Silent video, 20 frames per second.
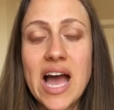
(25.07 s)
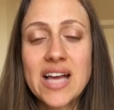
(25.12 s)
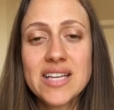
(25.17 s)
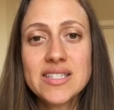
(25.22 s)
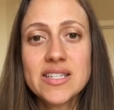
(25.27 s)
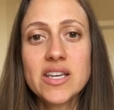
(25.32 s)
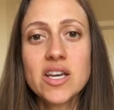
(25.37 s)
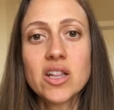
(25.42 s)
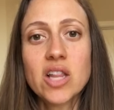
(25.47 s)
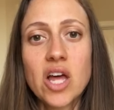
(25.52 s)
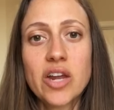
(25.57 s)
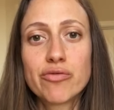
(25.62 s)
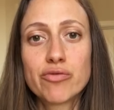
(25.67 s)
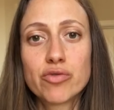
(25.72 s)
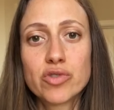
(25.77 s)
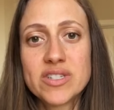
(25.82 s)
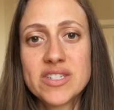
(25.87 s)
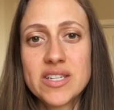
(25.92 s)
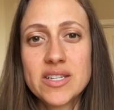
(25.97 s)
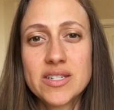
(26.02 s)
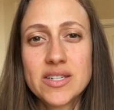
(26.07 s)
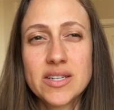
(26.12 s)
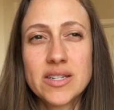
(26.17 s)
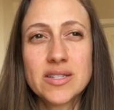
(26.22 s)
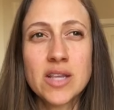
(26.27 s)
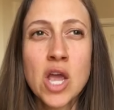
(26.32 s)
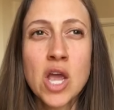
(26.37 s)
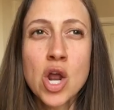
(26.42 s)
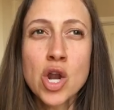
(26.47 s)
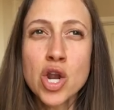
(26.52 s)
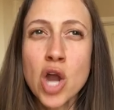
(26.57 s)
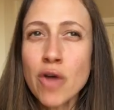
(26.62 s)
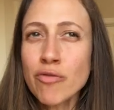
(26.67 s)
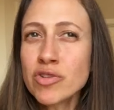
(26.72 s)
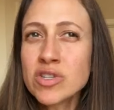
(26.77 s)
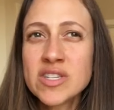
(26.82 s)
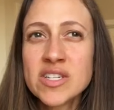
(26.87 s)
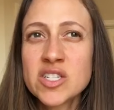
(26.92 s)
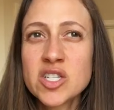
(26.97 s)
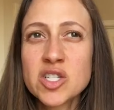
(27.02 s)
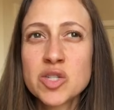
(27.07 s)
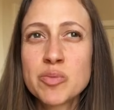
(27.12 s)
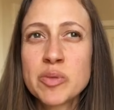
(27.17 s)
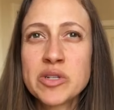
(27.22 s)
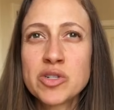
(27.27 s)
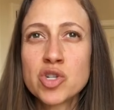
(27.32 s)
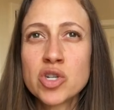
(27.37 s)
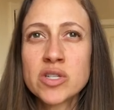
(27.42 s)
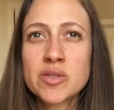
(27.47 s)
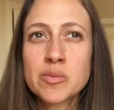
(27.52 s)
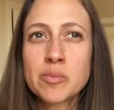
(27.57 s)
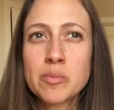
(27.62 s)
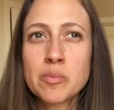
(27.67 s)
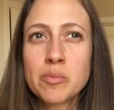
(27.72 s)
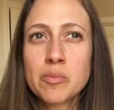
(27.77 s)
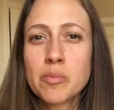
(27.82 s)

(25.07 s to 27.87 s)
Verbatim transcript: I see a lot of resistance, not resistance, but just